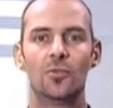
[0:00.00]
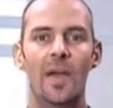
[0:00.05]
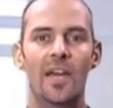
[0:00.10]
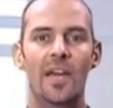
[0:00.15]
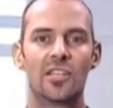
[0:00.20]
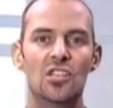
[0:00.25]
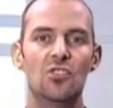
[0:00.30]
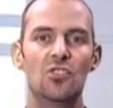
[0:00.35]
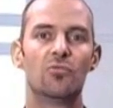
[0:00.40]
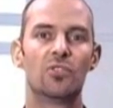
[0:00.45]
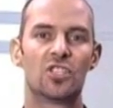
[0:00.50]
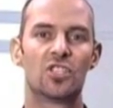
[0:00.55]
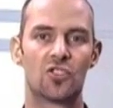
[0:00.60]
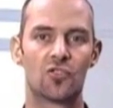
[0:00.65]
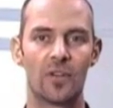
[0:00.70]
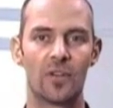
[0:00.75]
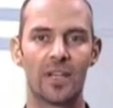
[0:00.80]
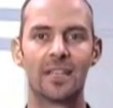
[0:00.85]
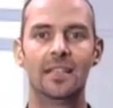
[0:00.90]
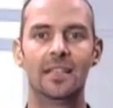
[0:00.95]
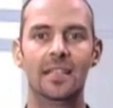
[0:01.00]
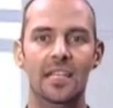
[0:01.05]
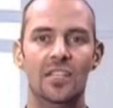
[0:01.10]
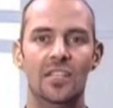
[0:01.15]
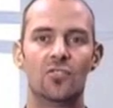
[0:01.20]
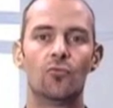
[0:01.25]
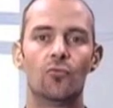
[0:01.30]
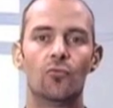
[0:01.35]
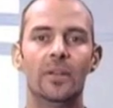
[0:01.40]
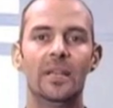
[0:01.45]
actually restrict these
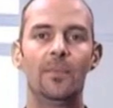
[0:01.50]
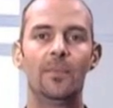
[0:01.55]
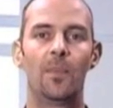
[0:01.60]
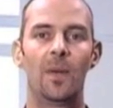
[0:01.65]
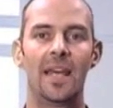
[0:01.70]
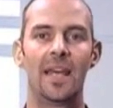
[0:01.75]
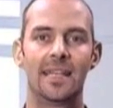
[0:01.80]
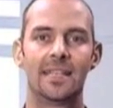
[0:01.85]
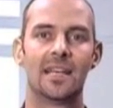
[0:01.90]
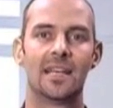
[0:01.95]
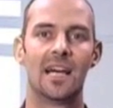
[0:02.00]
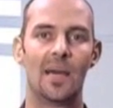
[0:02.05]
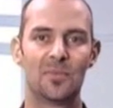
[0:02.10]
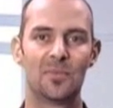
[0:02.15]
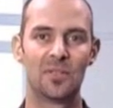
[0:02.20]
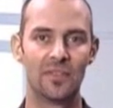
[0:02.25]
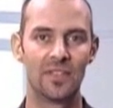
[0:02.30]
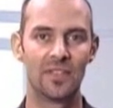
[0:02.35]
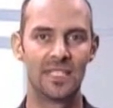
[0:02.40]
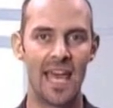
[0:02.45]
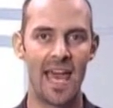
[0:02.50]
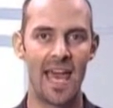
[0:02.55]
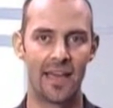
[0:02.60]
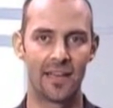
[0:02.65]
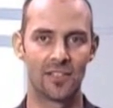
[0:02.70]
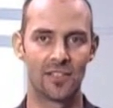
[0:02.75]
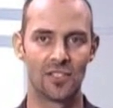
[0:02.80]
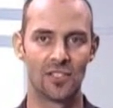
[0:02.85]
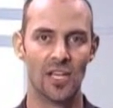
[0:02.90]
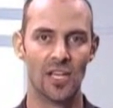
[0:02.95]
replay types of
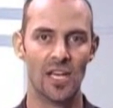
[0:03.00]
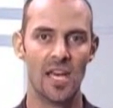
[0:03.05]
attacks